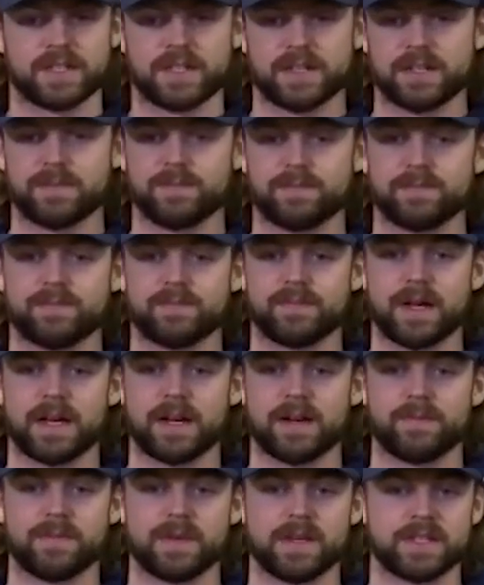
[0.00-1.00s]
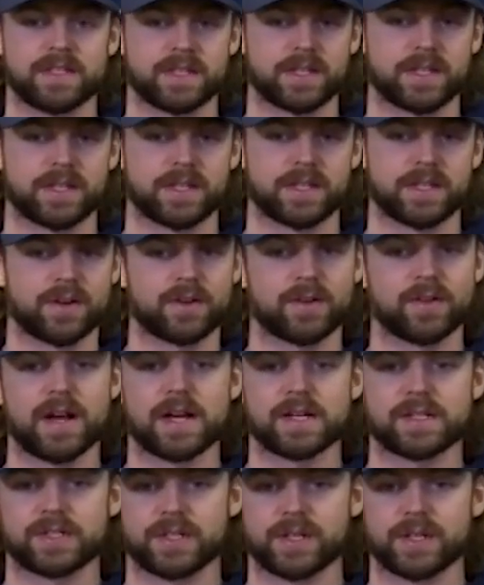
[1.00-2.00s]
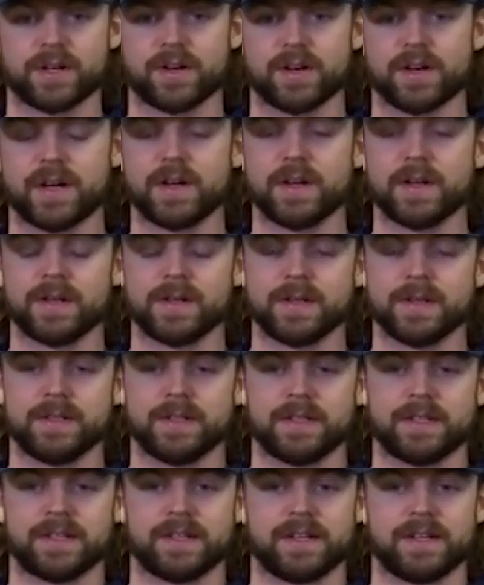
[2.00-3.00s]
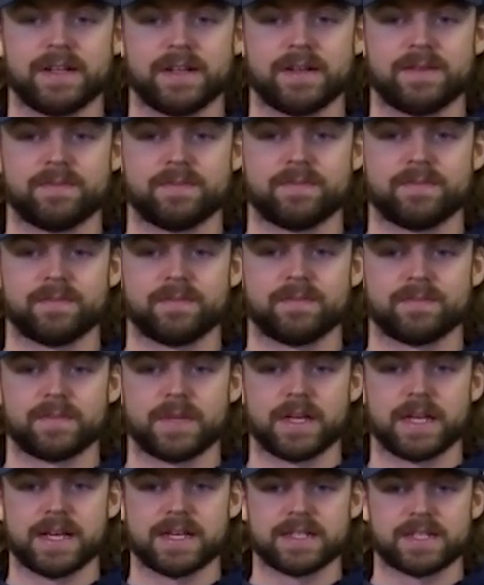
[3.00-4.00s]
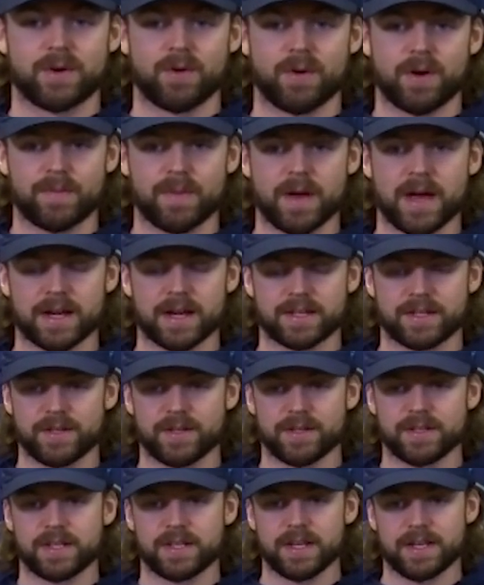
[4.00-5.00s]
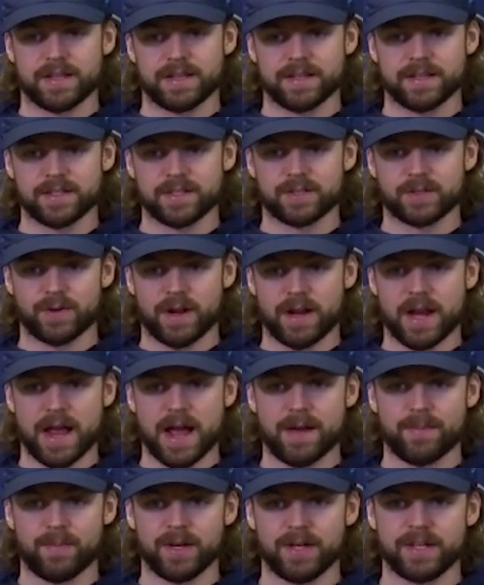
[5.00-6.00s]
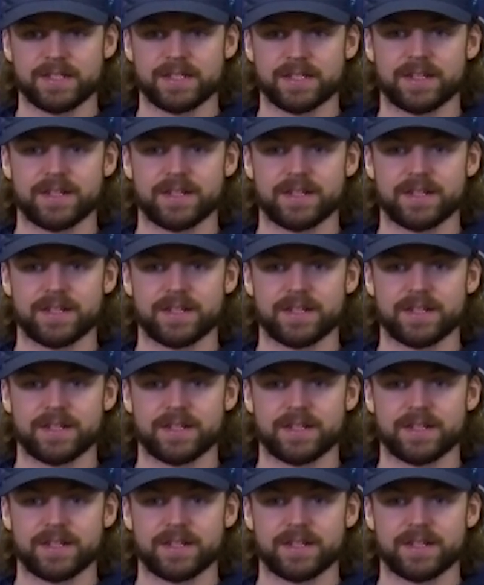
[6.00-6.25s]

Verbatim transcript: Um, had an amazing year last year, and um, I guess going back to the day that the trade happened.